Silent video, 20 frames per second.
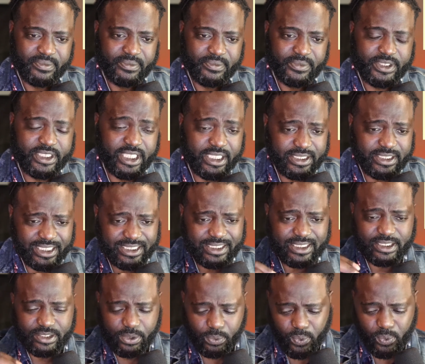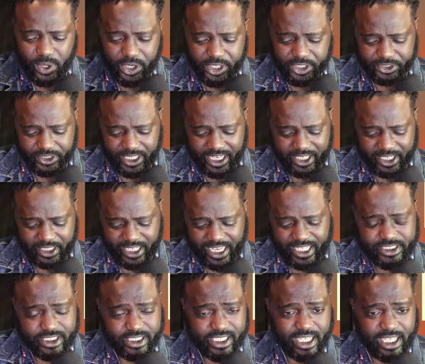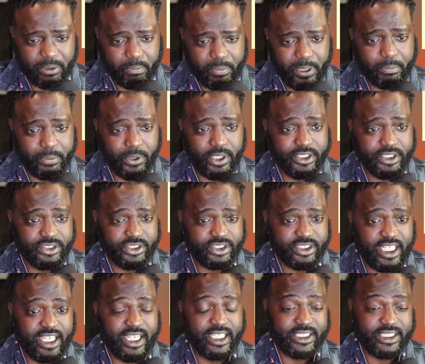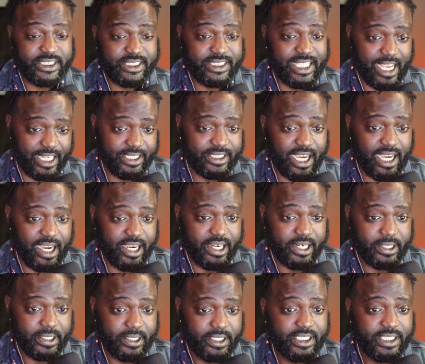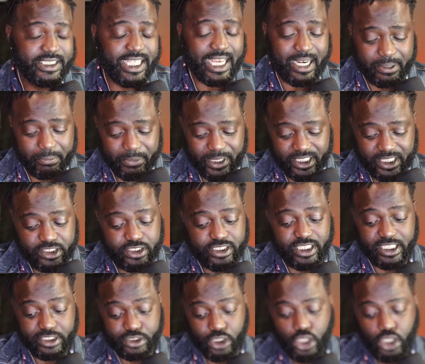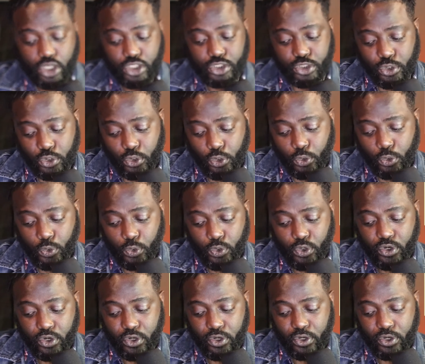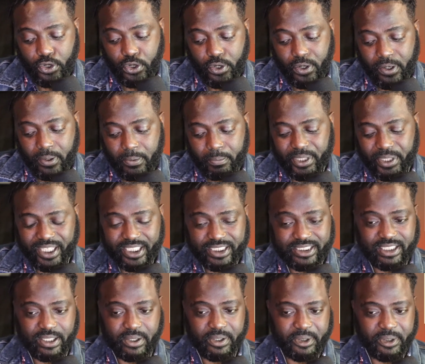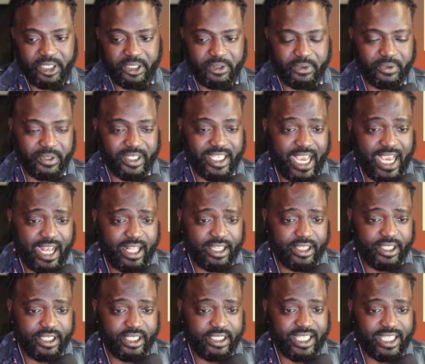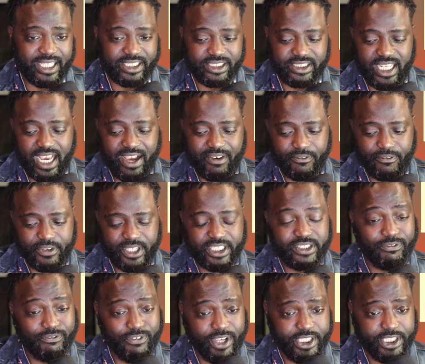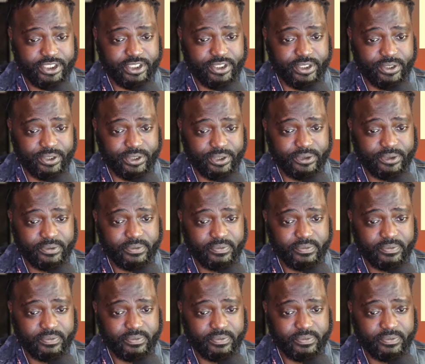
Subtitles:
See, this is a word that educated people understand, is satire. That means that you place in a reality that is fictional.